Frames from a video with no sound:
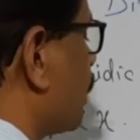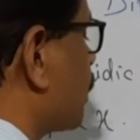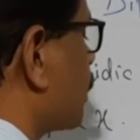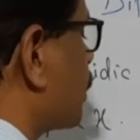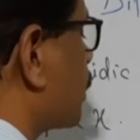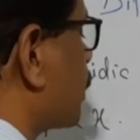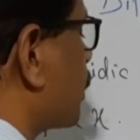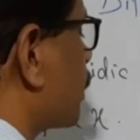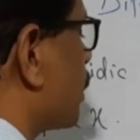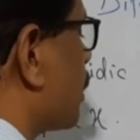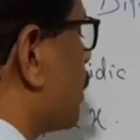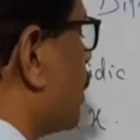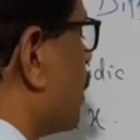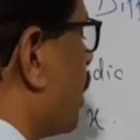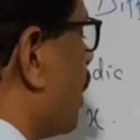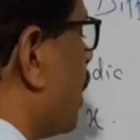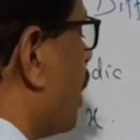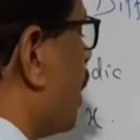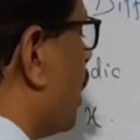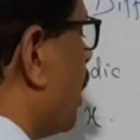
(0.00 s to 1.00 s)
is
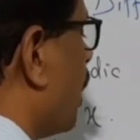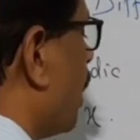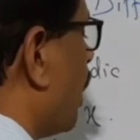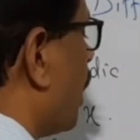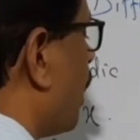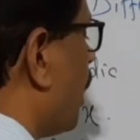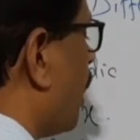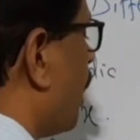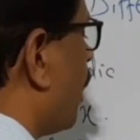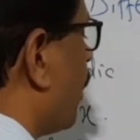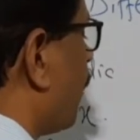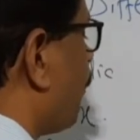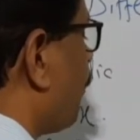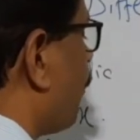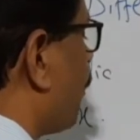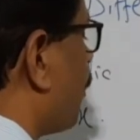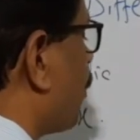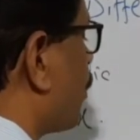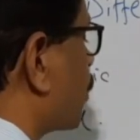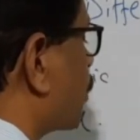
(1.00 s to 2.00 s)
a
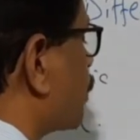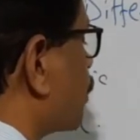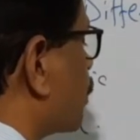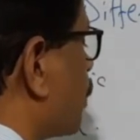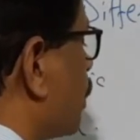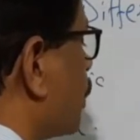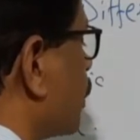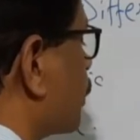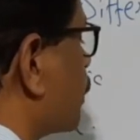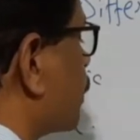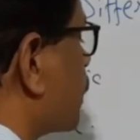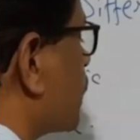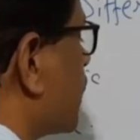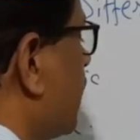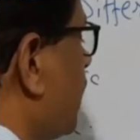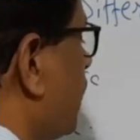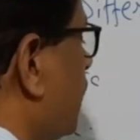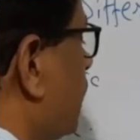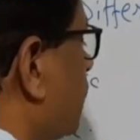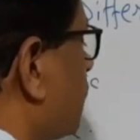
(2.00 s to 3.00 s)
force
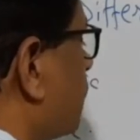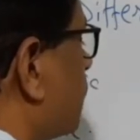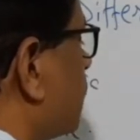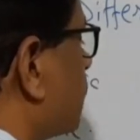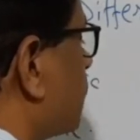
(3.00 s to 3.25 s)
constant,